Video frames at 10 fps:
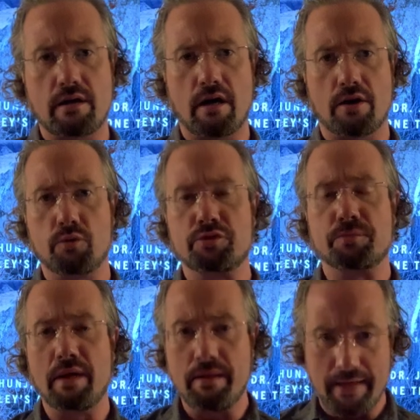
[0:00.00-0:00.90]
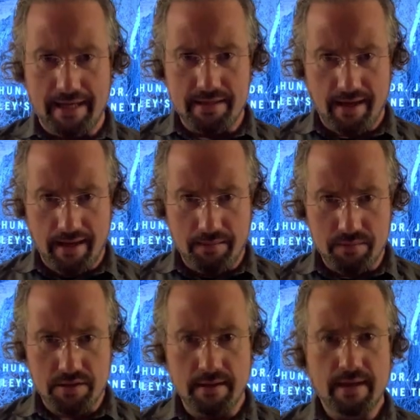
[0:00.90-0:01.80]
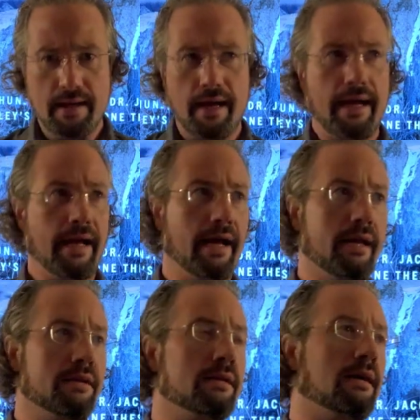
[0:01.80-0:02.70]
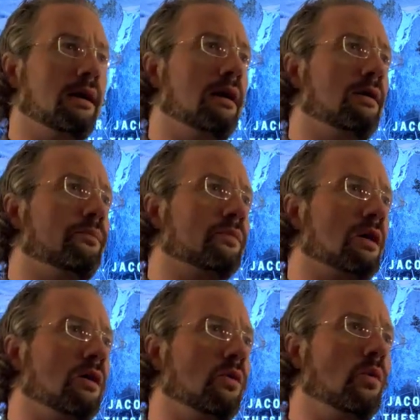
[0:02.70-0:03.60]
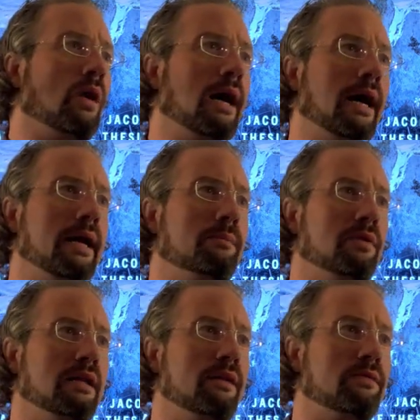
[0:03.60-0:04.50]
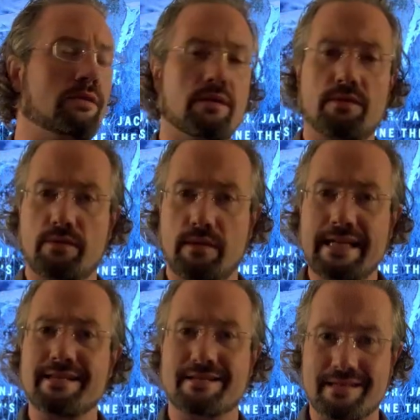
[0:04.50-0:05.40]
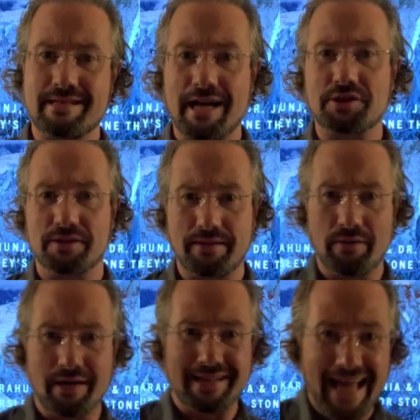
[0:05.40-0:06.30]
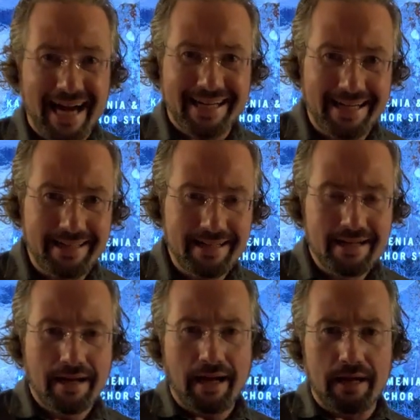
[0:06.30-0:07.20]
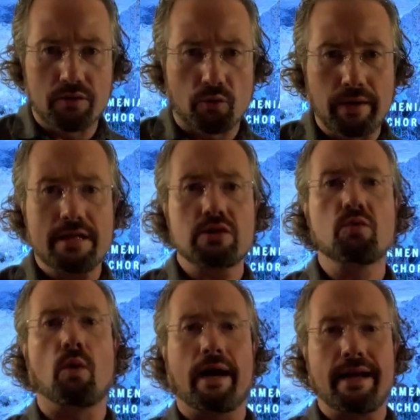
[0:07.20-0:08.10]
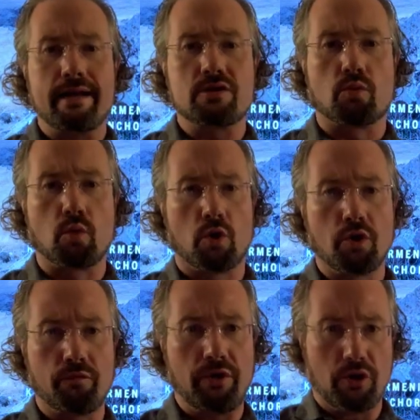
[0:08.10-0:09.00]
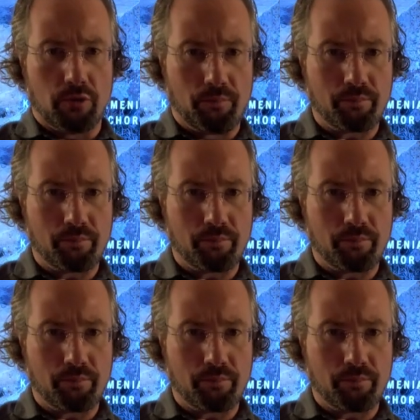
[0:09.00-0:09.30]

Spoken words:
Karahunj many, many times, and I believe that the thesis is actually very lacking, and the reason why is worldview.